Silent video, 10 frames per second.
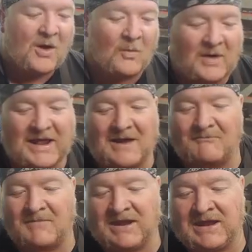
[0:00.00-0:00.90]
What I
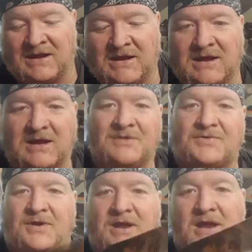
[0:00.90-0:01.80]
mean
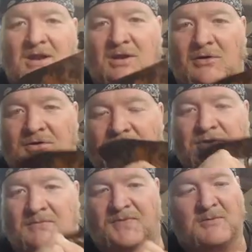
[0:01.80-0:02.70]
is that it looks
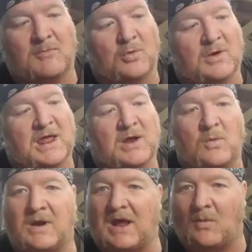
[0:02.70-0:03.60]
something more like
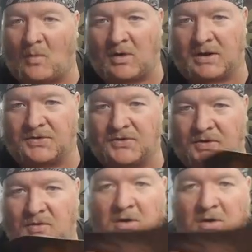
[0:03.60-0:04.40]
what I want it to.